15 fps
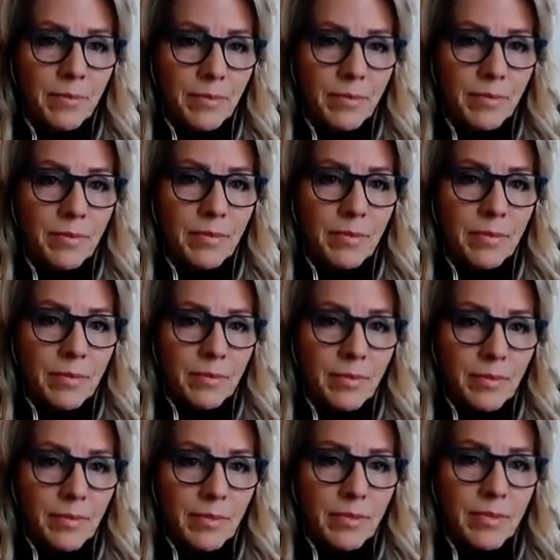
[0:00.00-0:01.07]

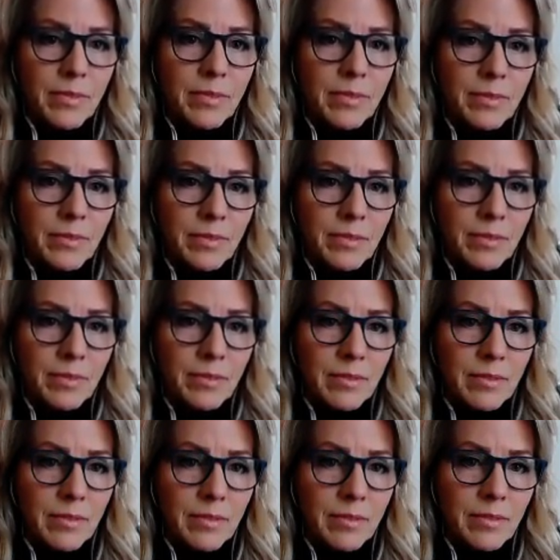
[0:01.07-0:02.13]

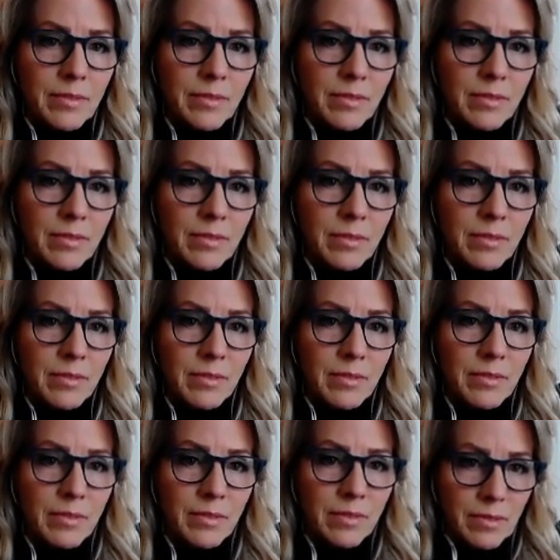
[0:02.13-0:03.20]

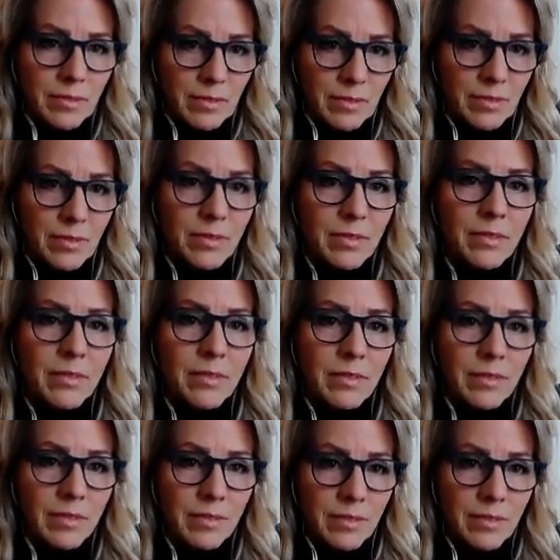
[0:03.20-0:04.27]

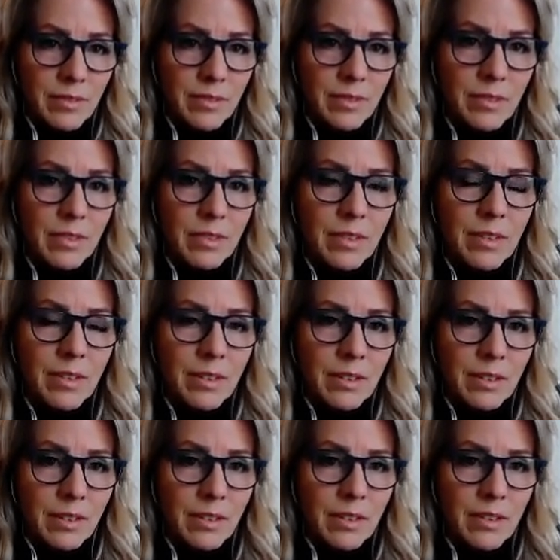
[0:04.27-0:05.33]

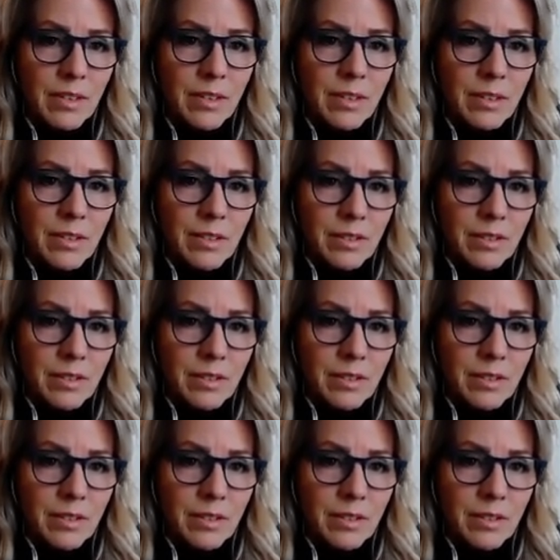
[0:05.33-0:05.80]
[no speech]